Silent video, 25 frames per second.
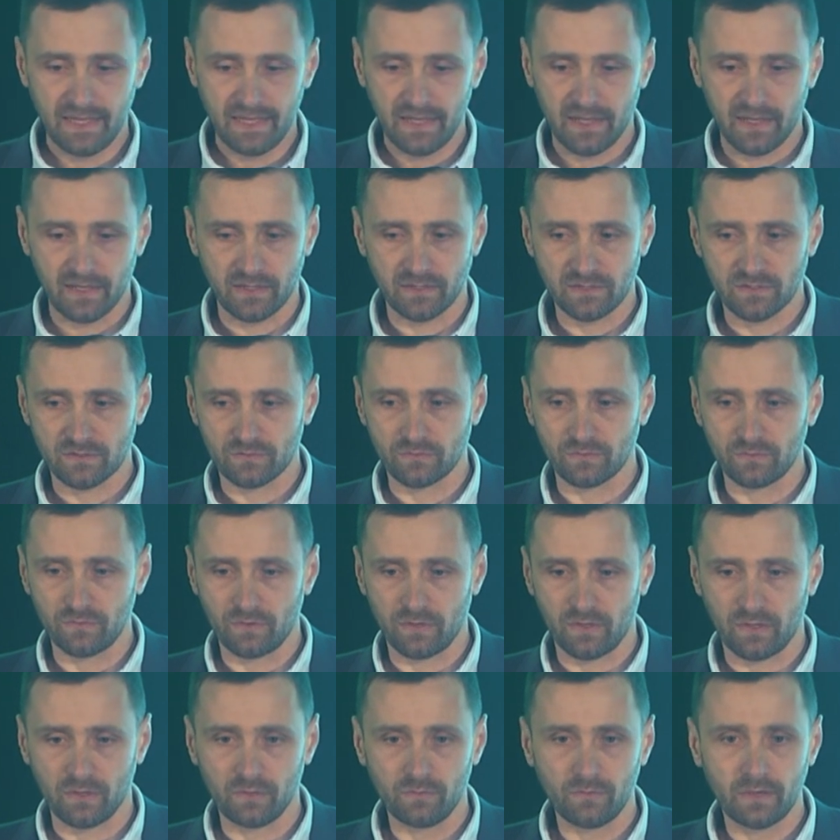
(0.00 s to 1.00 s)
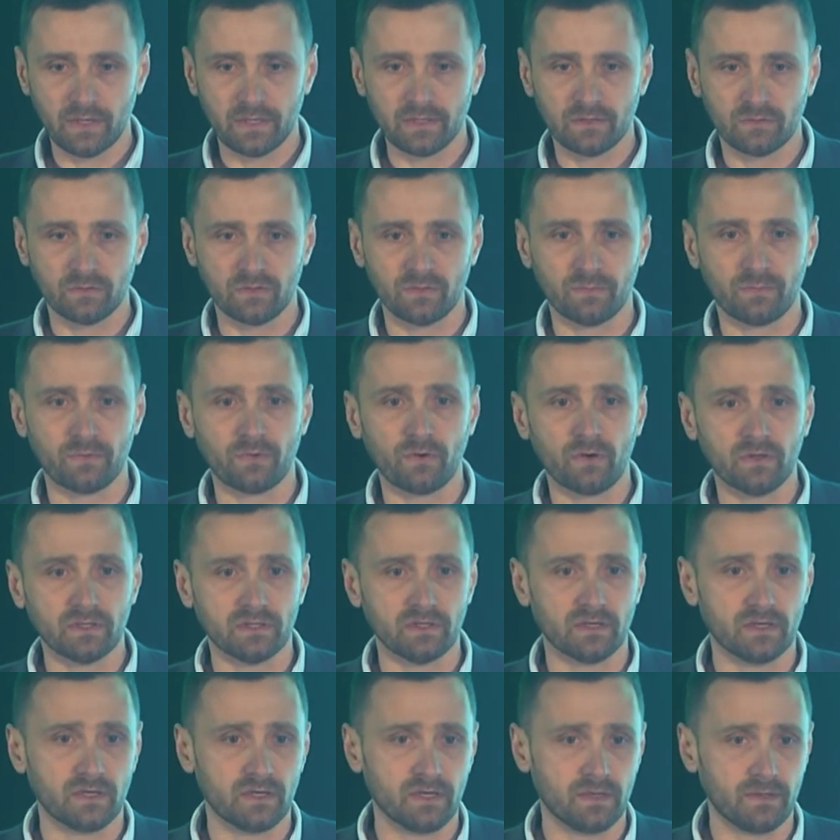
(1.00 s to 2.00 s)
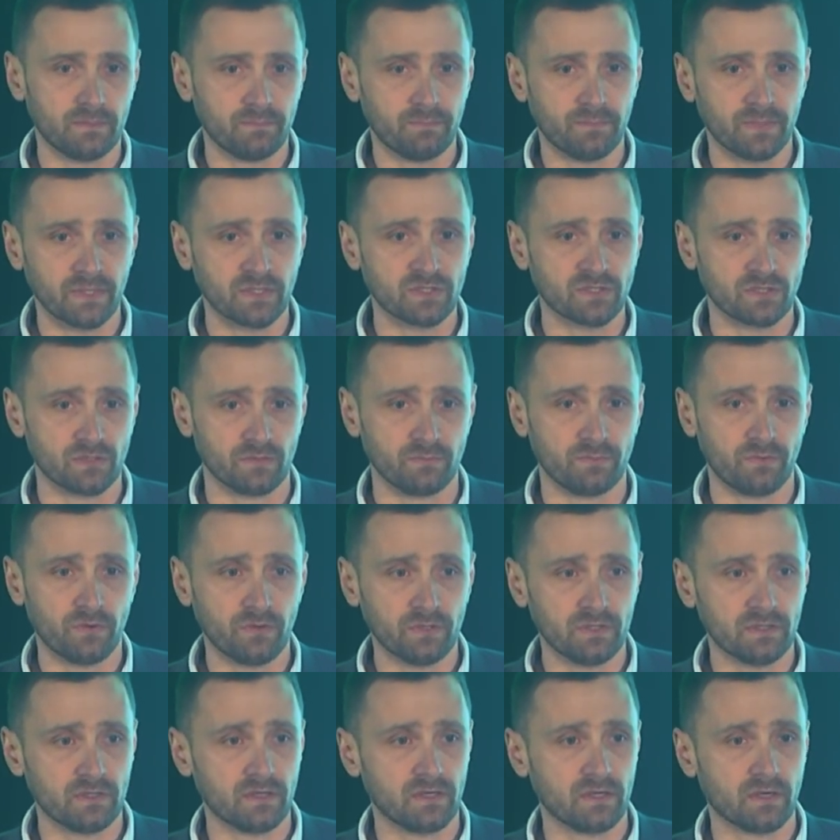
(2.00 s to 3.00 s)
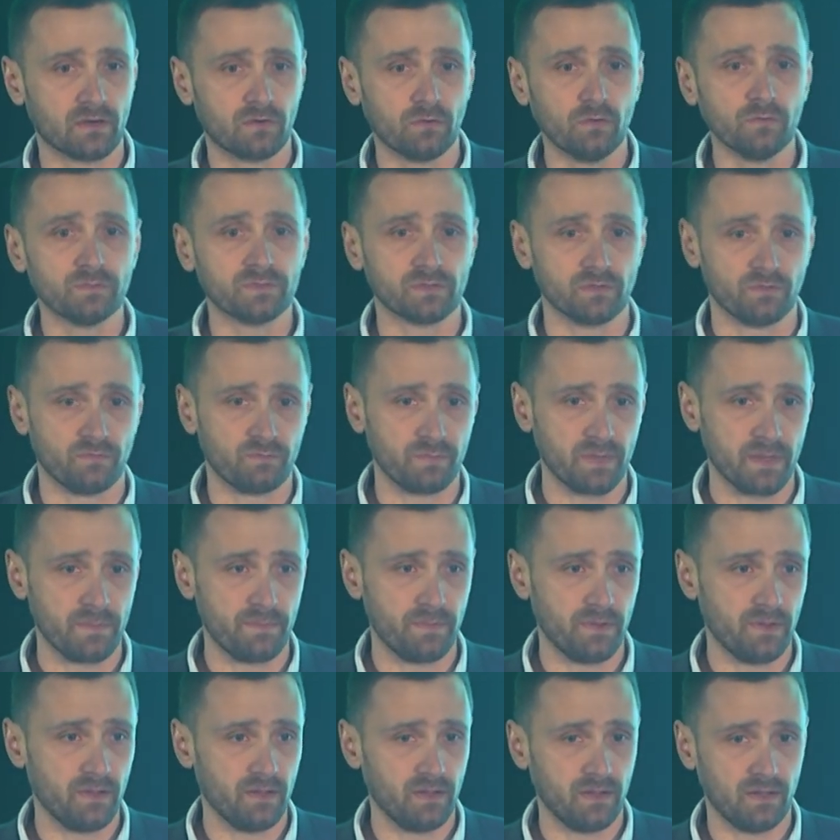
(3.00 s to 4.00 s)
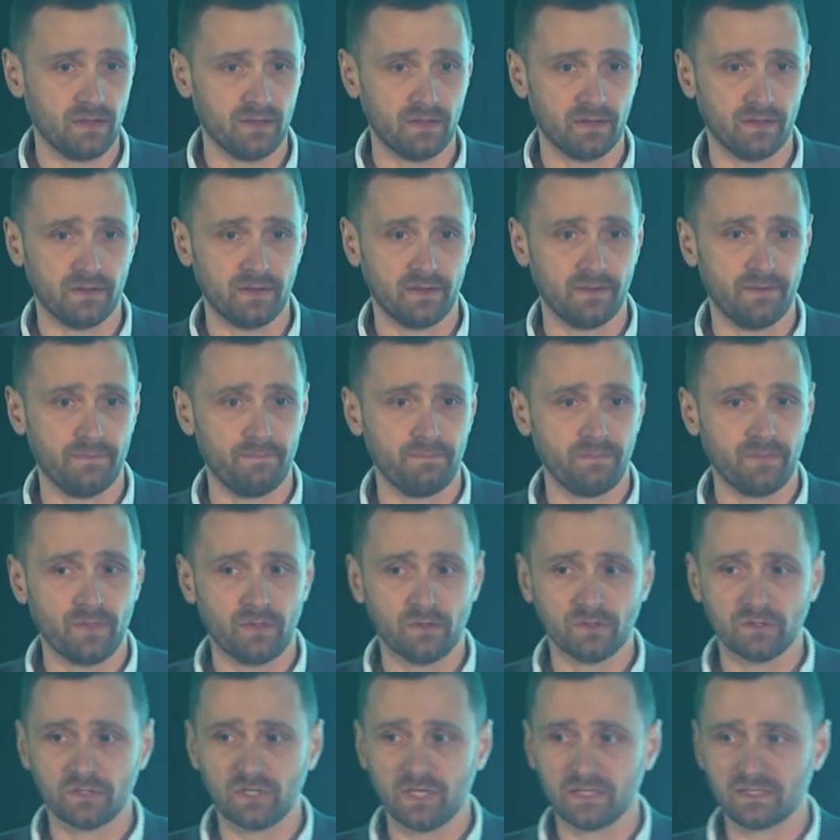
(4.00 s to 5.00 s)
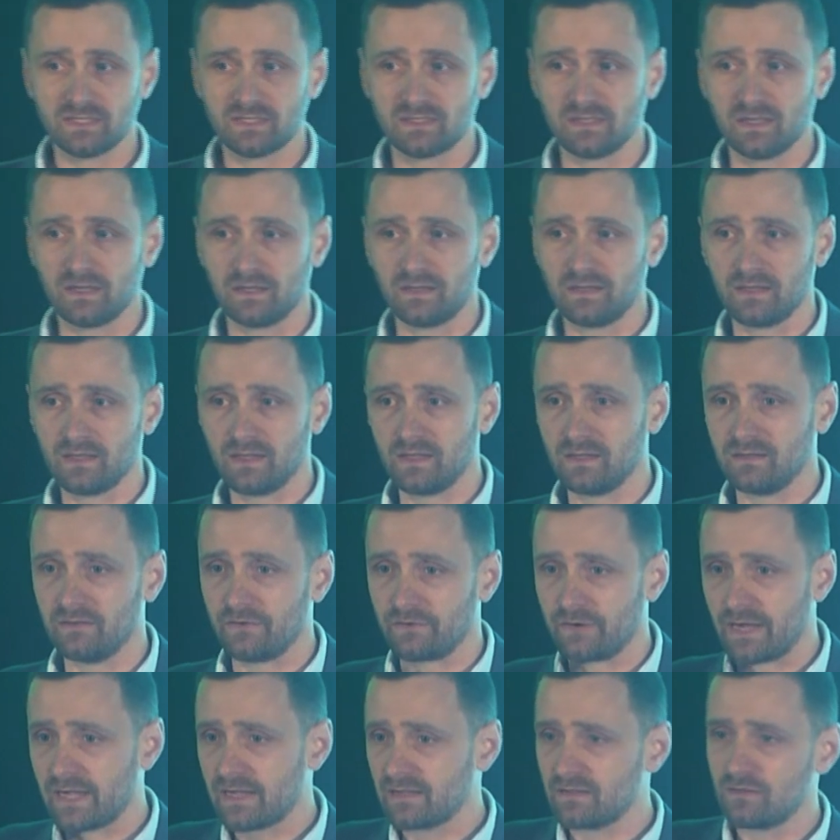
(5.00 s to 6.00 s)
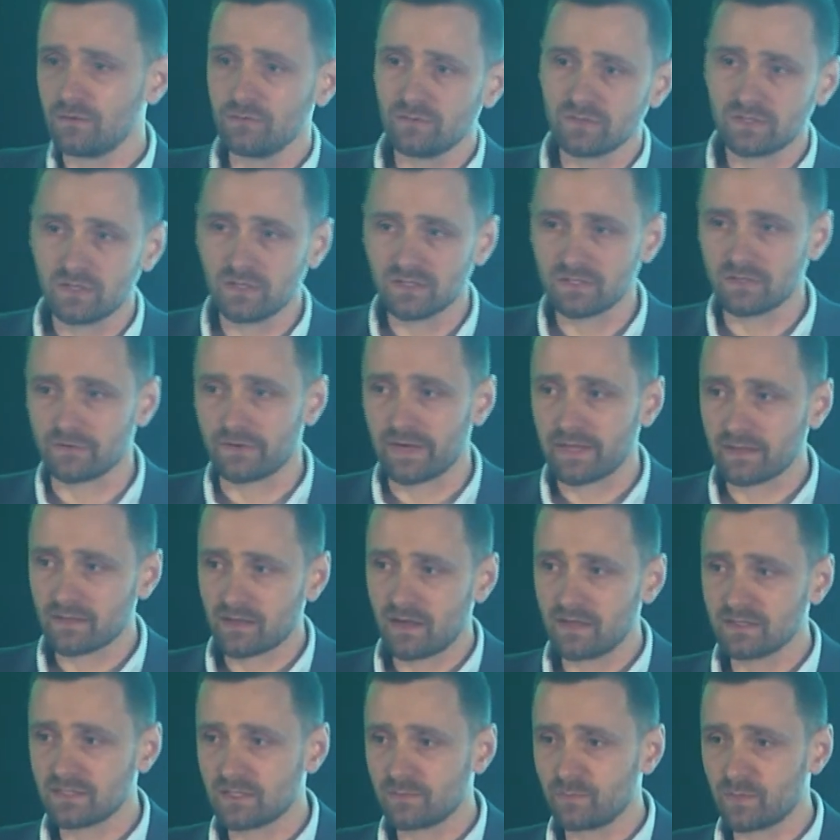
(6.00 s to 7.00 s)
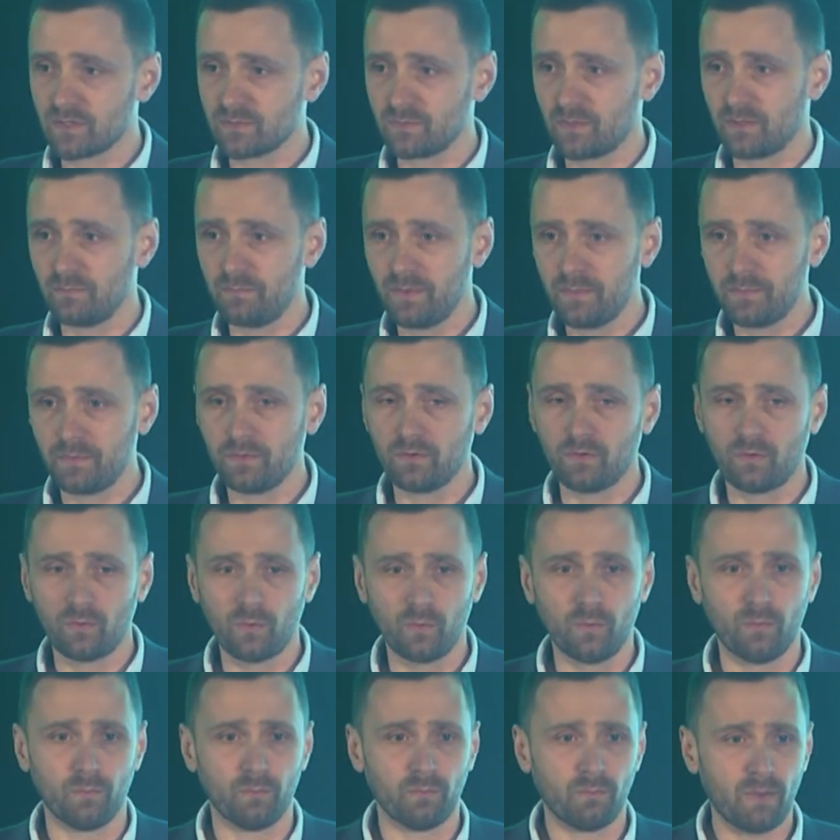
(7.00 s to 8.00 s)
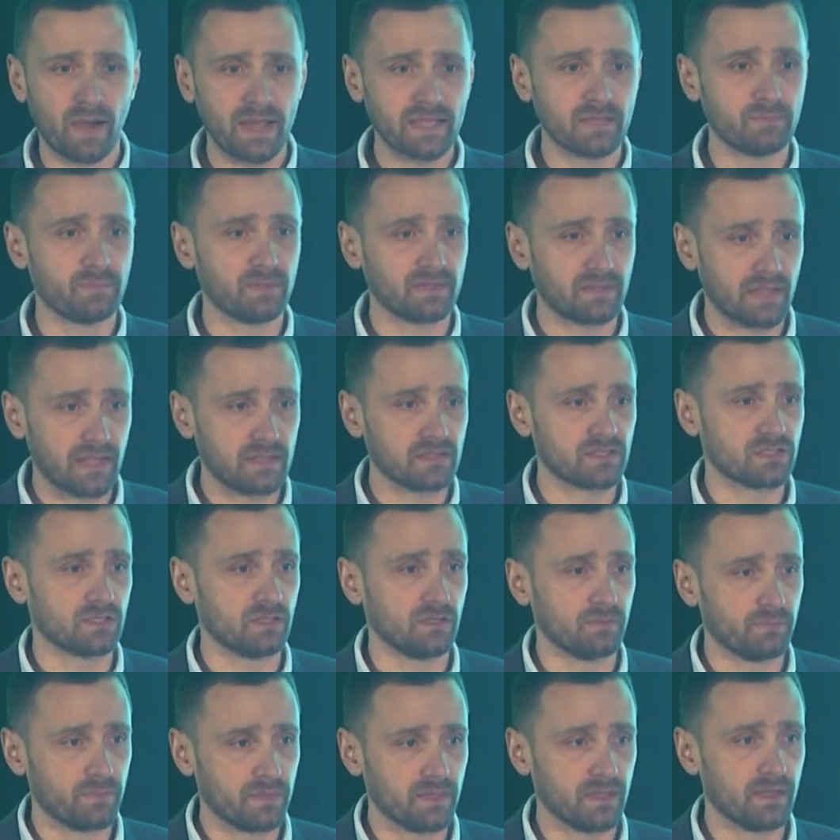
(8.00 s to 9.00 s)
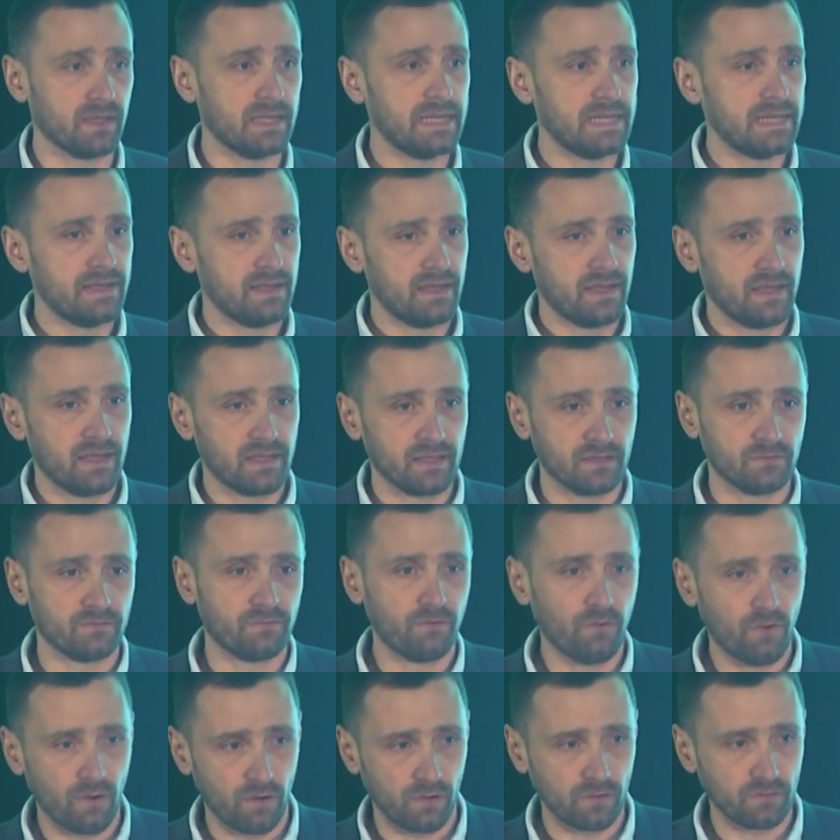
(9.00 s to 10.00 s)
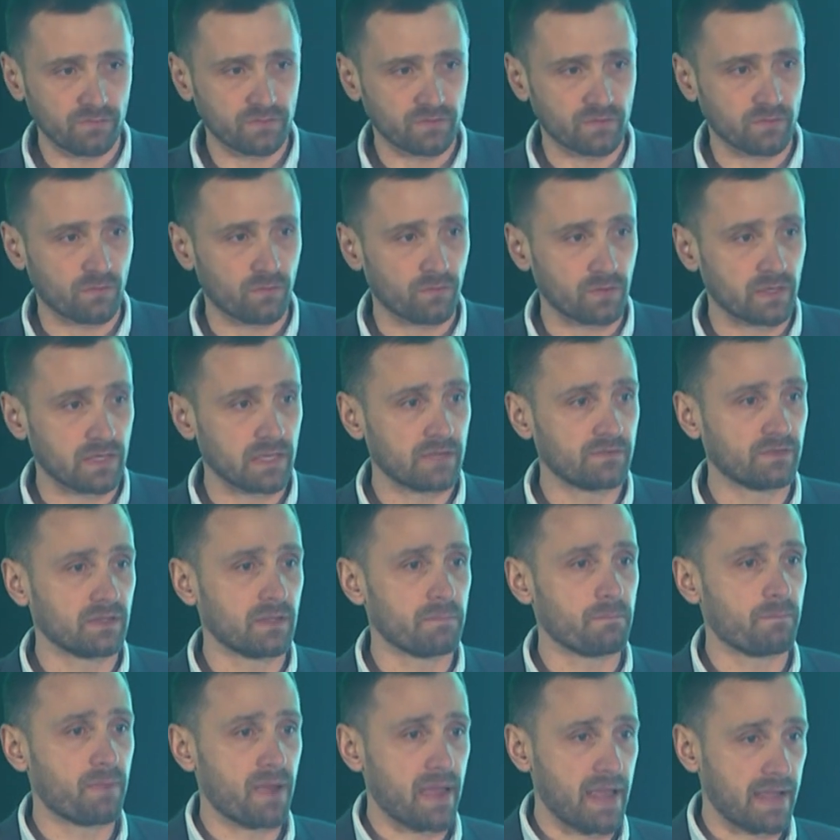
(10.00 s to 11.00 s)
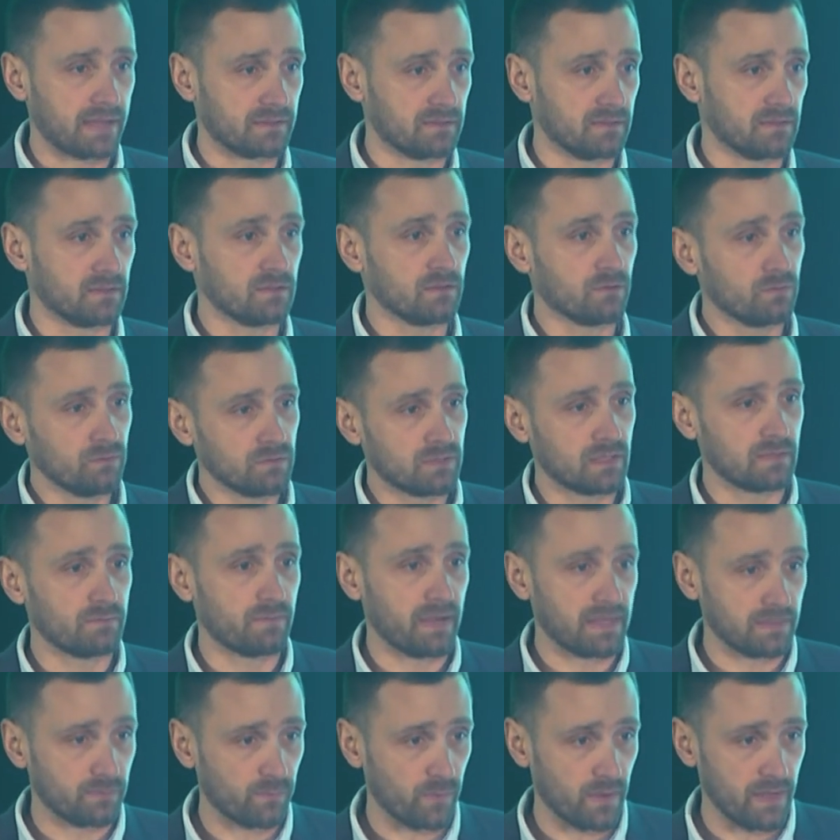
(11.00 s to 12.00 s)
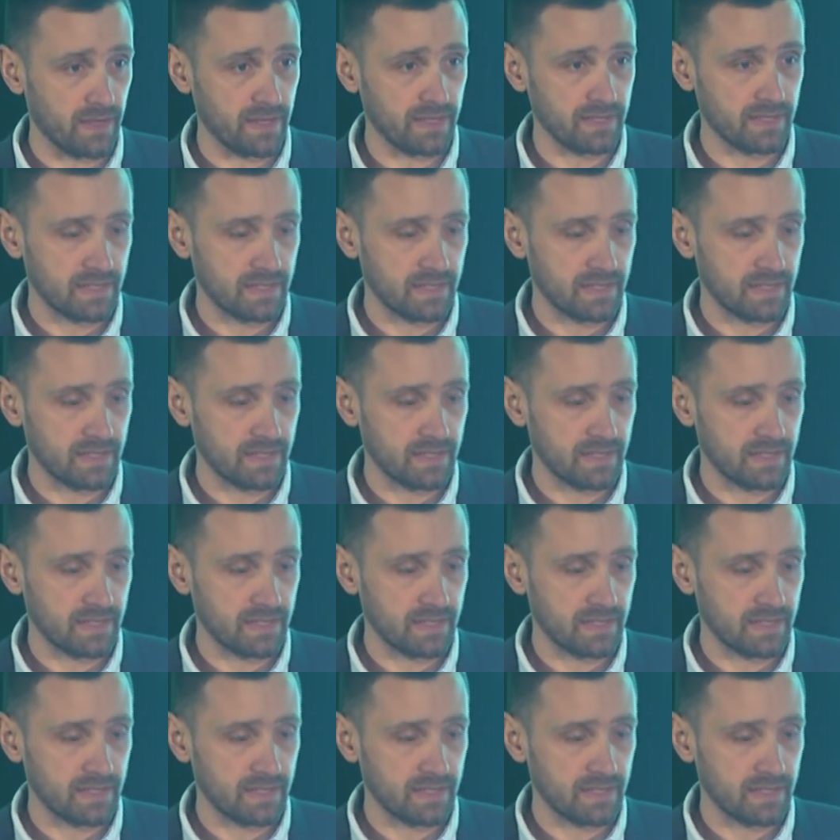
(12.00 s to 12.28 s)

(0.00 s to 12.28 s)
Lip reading: is to look into the broader picture, broader groups of people, not just the direct users, direct customers, but people who might potentially be involved or even impacted in good and bad way.